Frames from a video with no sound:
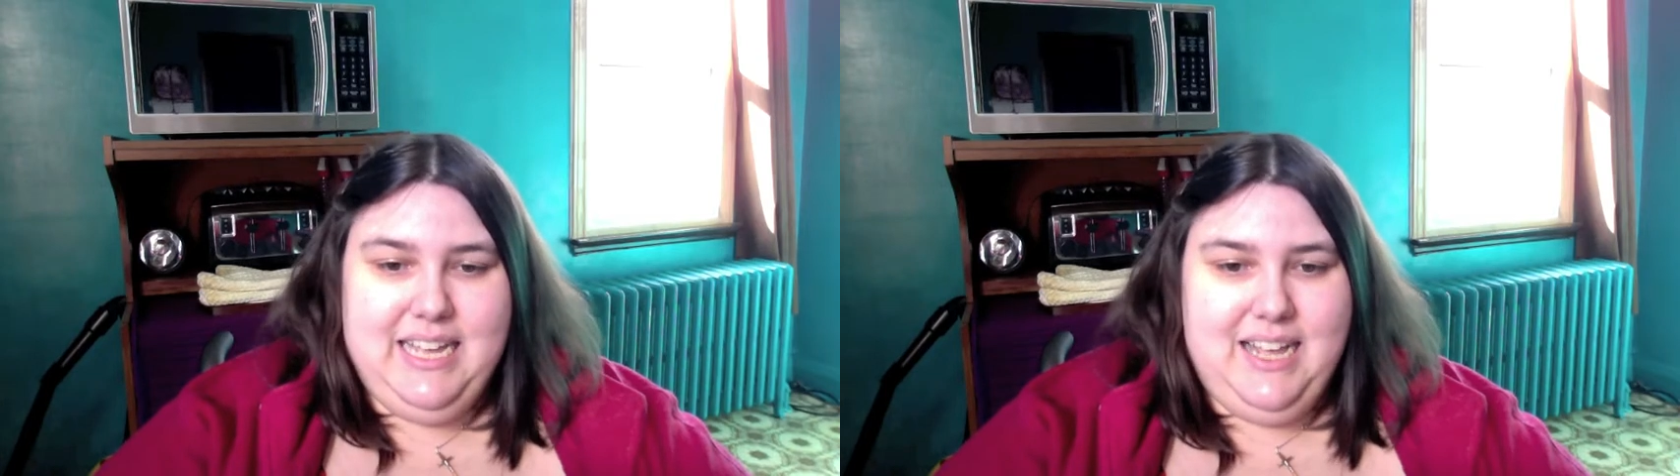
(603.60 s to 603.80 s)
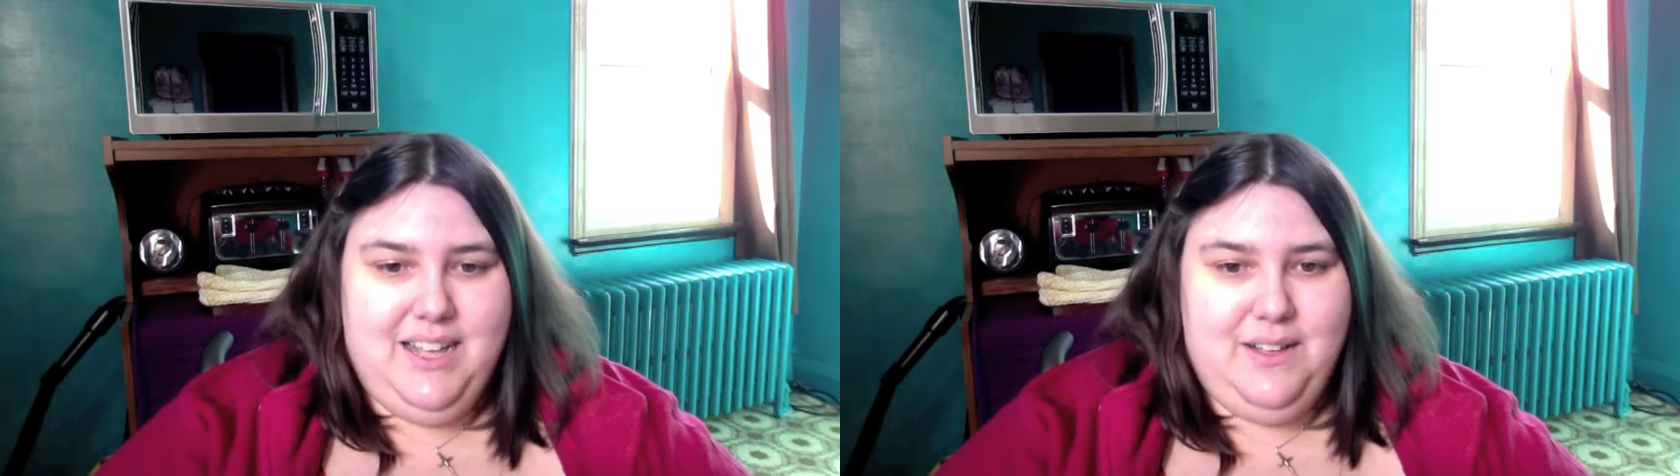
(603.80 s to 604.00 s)

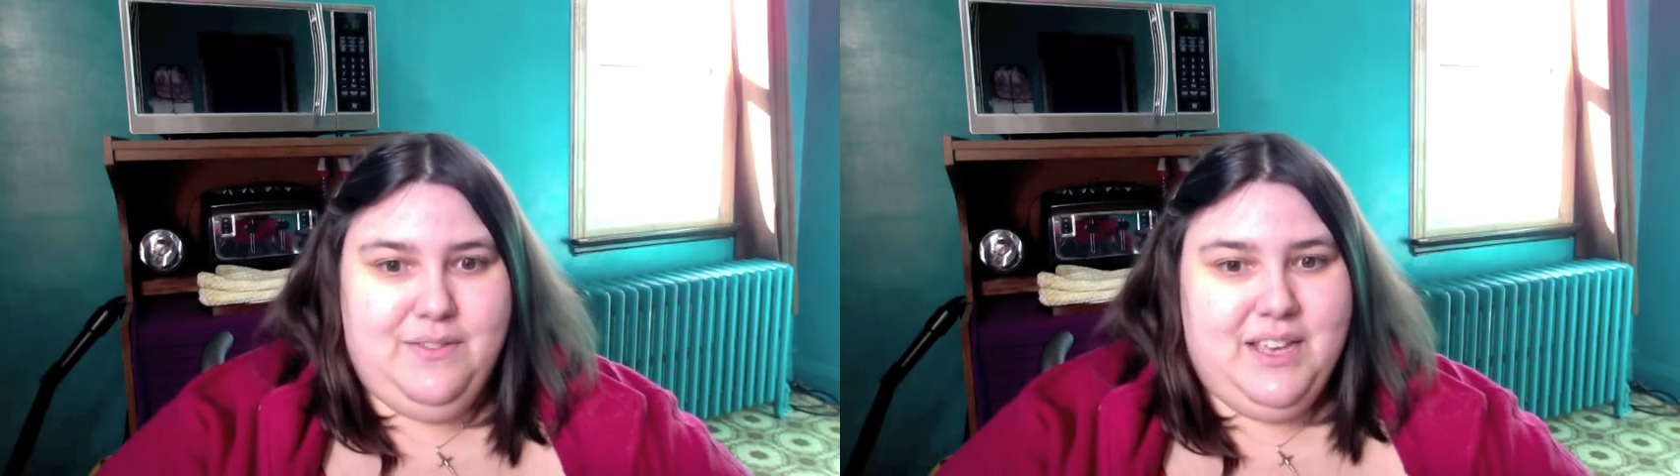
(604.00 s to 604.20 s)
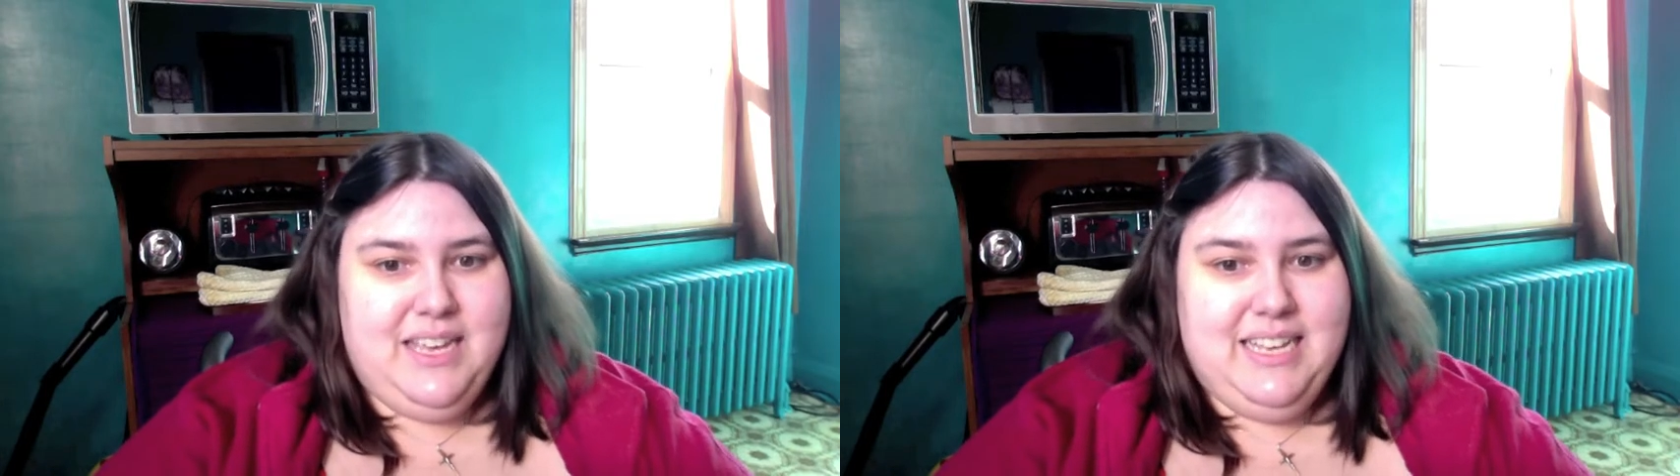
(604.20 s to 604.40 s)
of
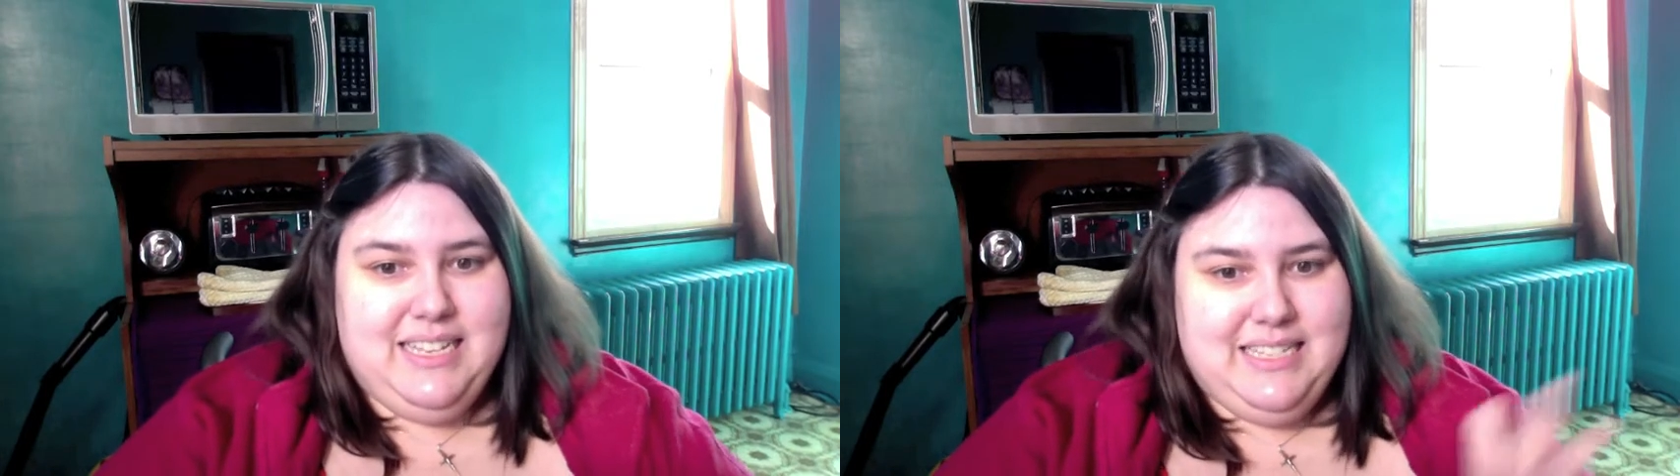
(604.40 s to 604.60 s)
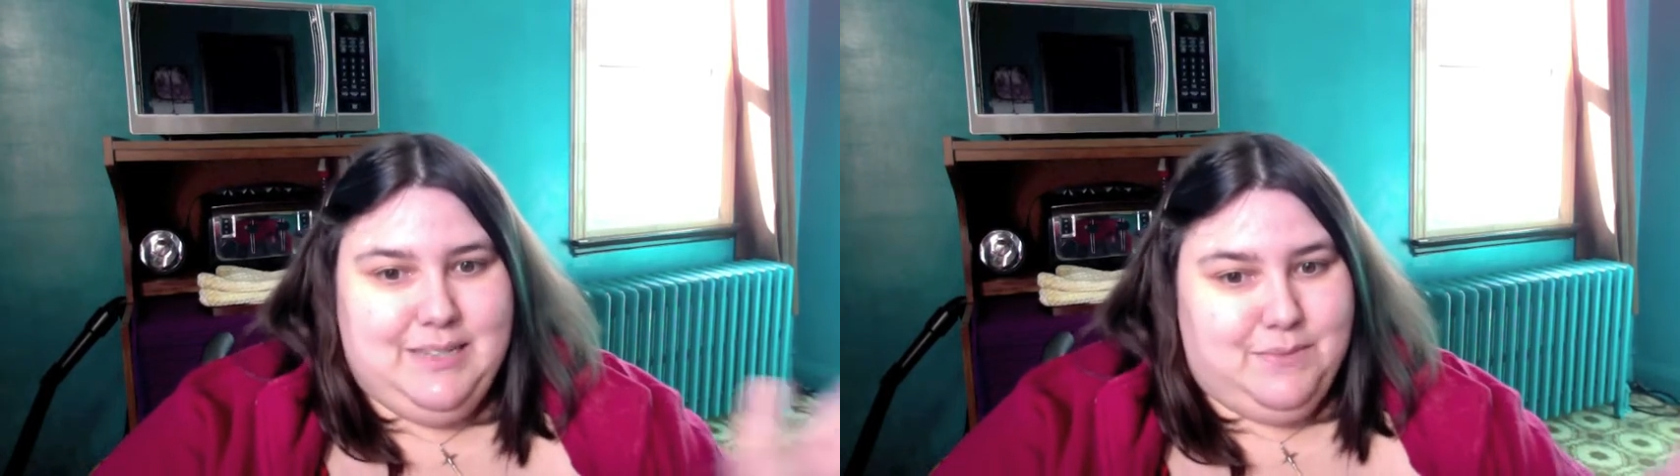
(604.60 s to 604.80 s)

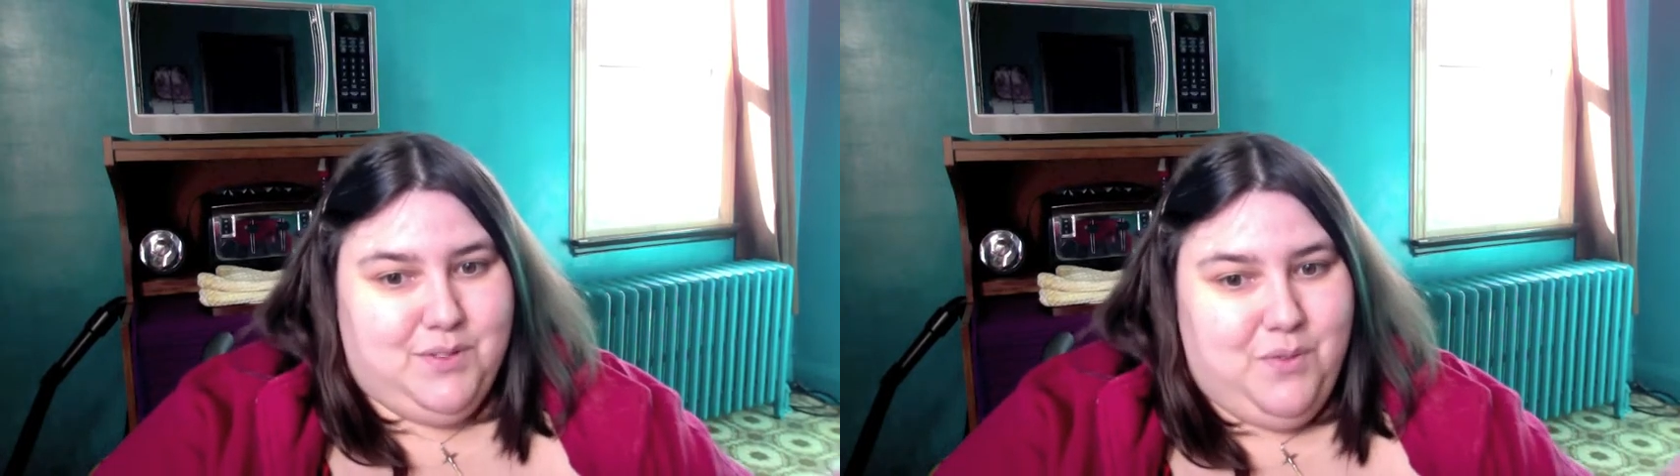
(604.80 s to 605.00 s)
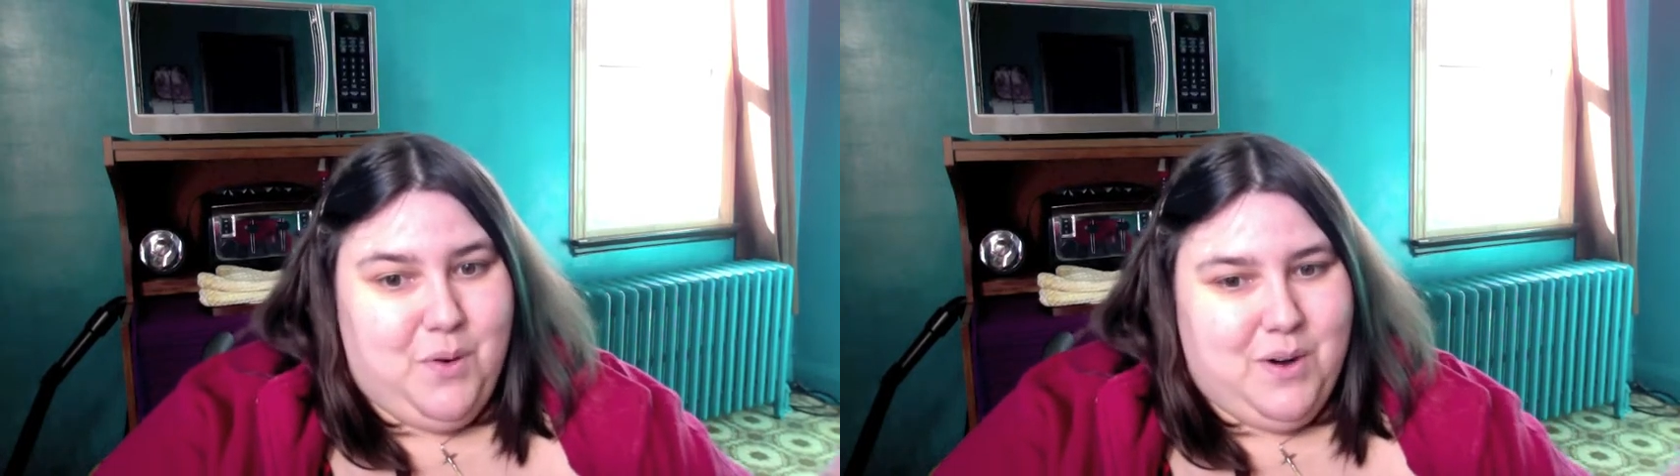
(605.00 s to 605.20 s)
Sims
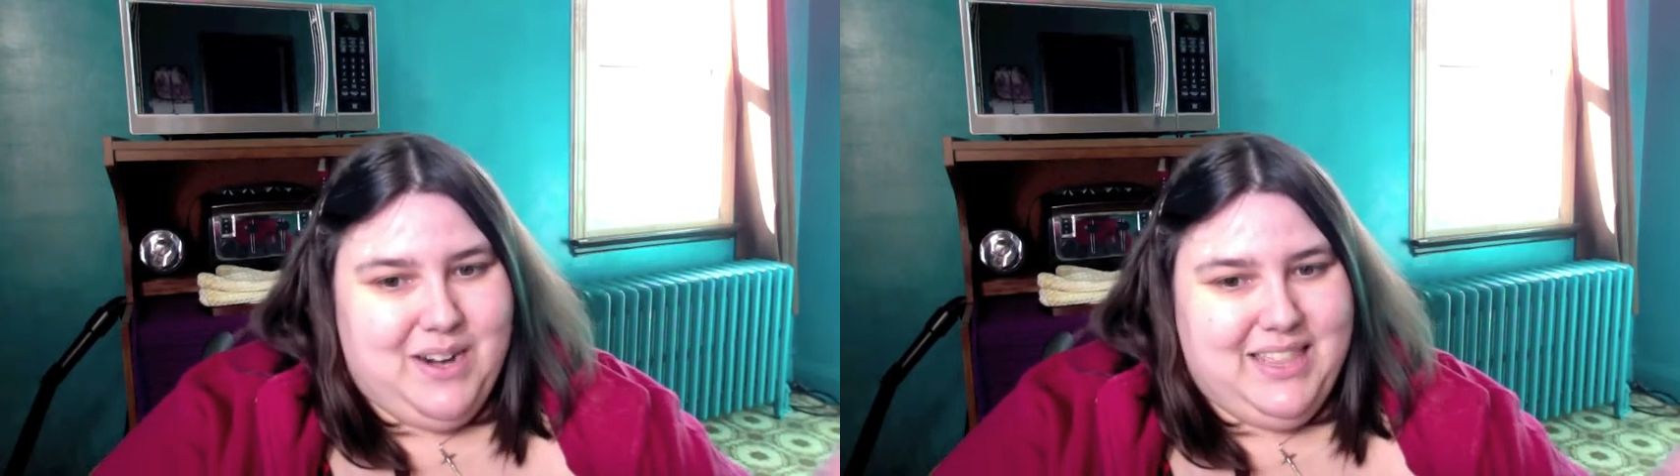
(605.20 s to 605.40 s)
4